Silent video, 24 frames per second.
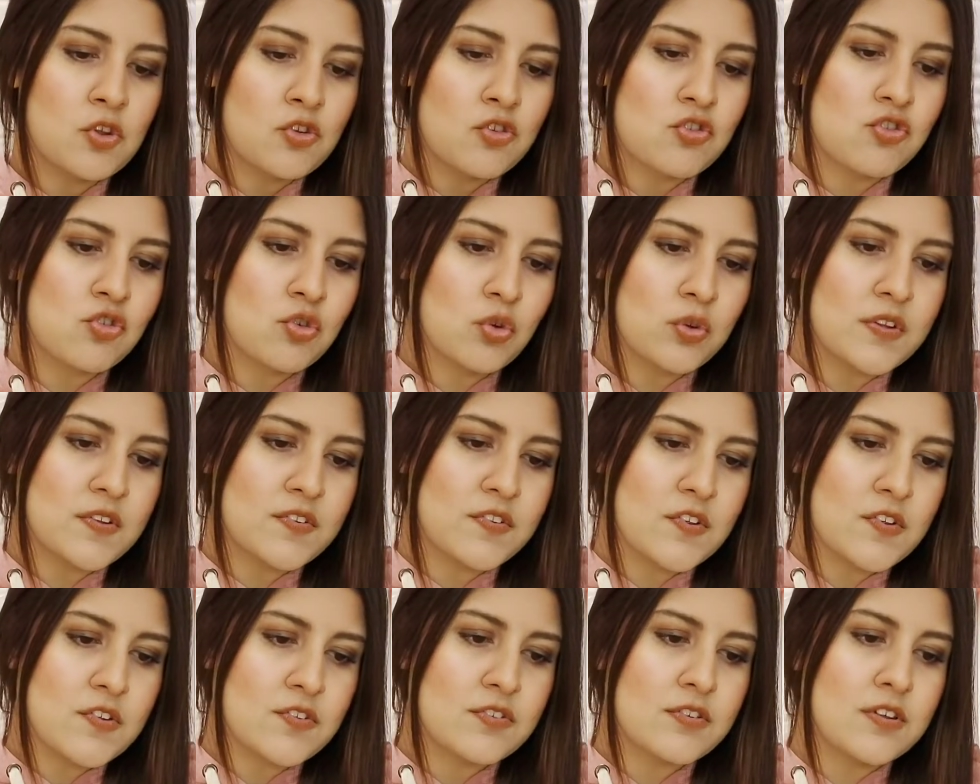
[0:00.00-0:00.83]
So
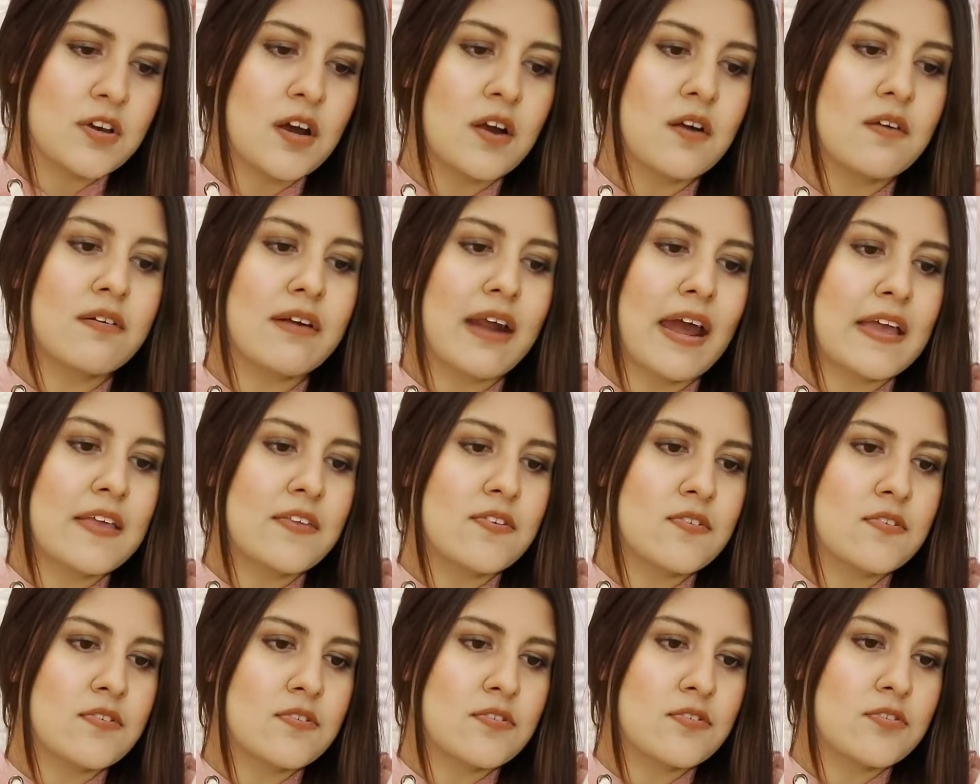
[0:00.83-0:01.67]
this is the
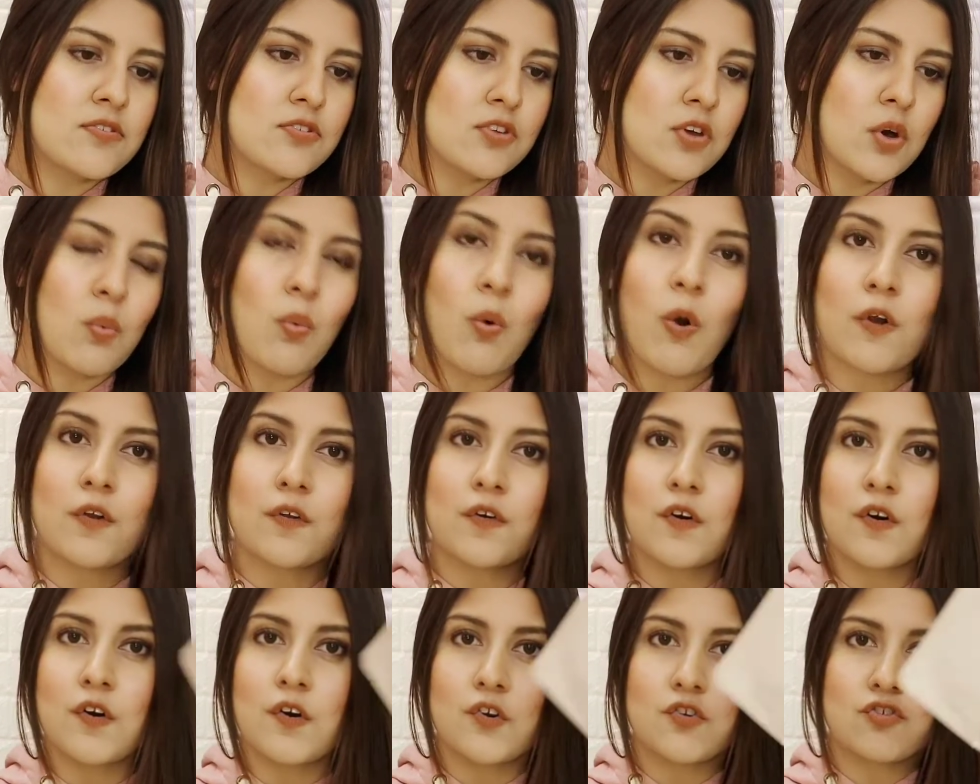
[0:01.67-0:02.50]
rice
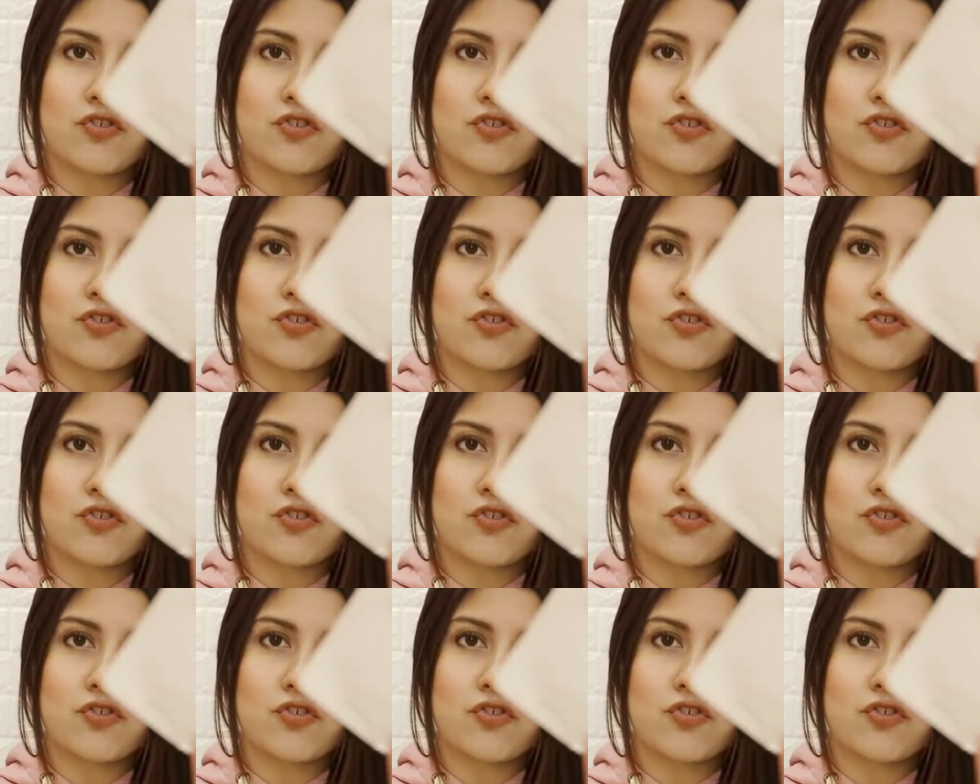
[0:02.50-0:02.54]
water